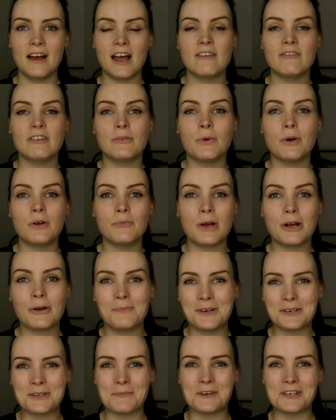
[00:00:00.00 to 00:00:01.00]
Hi everyone,
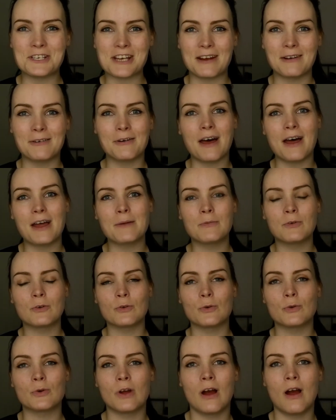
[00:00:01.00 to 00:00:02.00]
welcome back to my channel. I'm
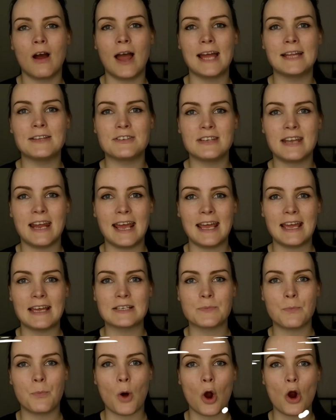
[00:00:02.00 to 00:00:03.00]
Haruna and today
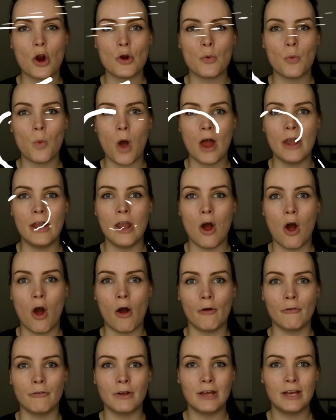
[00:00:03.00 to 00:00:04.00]
is part 1
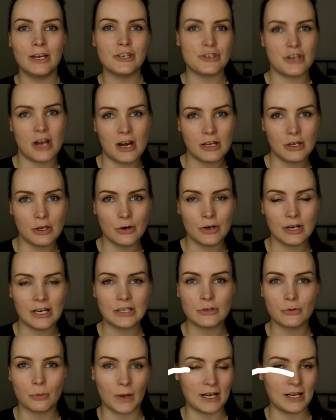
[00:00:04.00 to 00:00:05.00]
of
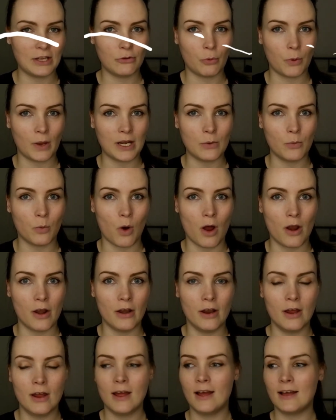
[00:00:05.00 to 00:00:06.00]
January
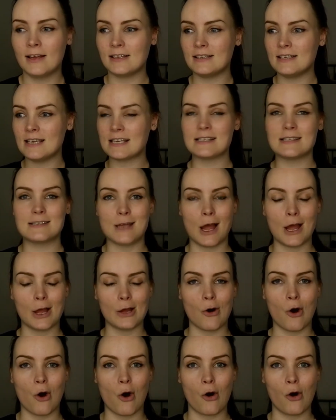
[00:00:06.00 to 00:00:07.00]
2021
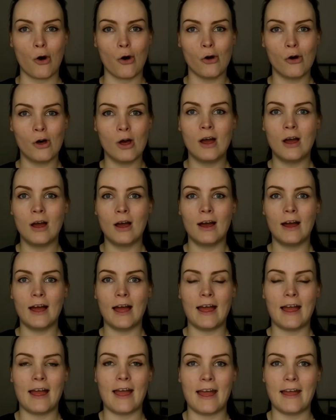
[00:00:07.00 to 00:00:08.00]
Yesstyle haul.
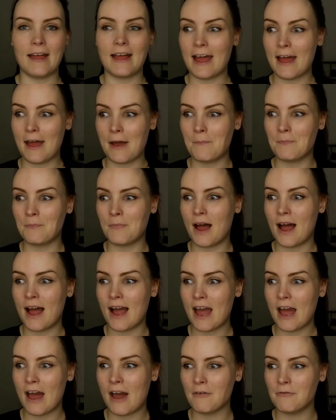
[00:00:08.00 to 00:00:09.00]

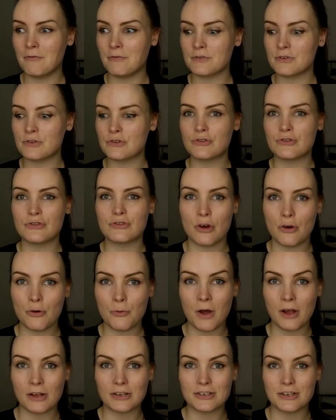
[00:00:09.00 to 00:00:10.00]
I have so
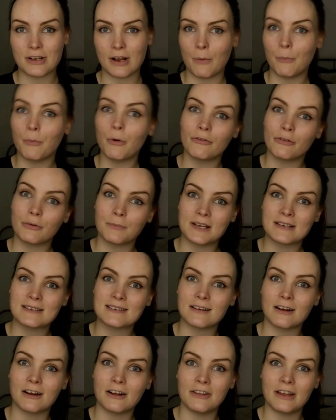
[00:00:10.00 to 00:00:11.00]
much that I bought from
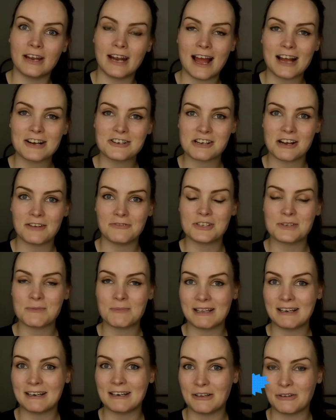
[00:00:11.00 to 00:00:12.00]
Yesstyle that I actually have to
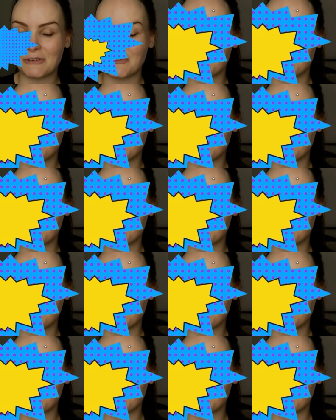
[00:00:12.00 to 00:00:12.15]
split it